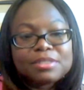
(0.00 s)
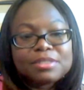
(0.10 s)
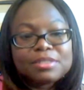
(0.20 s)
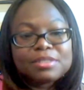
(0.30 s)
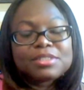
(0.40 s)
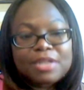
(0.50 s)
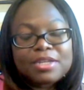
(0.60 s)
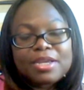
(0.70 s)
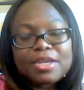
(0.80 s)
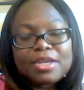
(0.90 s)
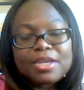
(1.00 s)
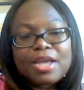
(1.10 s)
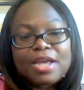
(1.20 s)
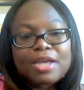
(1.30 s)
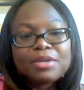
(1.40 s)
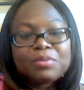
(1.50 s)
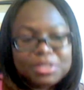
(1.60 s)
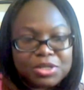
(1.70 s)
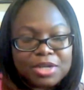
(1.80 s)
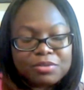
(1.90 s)
Sunday I was
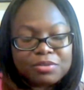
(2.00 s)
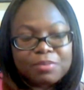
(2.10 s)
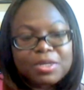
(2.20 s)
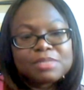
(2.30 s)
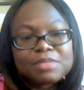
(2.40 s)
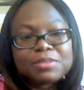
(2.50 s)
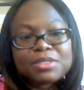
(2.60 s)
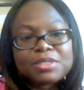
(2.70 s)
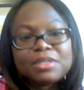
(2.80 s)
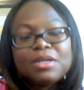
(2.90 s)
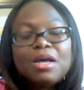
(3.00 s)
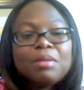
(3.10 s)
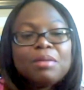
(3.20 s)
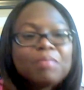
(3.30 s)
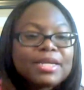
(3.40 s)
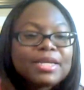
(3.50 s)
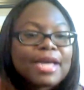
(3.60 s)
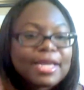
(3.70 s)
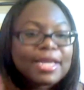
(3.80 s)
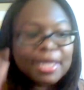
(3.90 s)
discharged from the hospital. Monday I
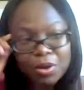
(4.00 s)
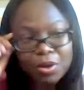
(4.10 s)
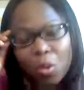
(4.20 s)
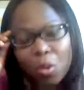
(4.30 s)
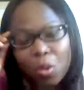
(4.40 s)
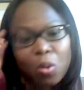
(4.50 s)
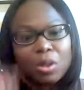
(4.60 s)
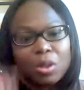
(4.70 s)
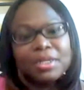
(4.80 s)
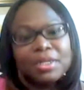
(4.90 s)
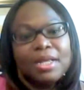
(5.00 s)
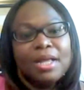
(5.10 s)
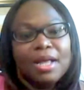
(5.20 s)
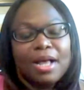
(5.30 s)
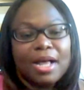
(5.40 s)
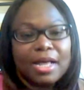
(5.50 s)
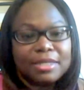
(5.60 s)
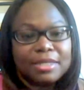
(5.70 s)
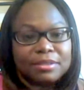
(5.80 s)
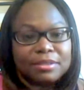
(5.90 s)
get a call,
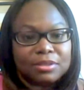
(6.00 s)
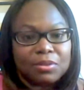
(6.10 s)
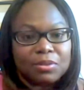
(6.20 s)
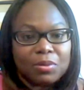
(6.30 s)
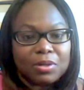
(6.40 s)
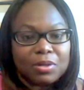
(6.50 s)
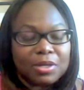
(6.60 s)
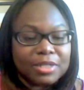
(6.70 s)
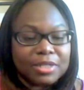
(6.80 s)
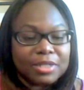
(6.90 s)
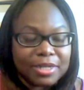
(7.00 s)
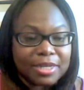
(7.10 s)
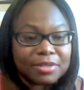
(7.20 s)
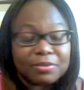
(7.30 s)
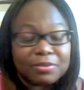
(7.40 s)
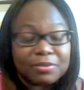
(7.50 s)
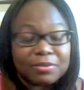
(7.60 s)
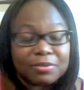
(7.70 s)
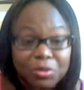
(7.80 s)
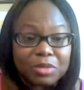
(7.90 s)
and the call on the other end of the
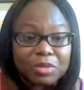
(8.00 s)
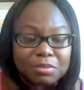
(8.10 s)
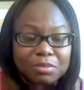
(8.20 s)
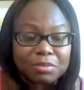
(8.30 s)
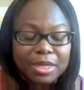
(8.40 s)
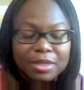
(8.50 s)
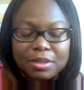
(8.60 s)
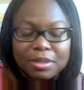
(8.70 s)
phone was my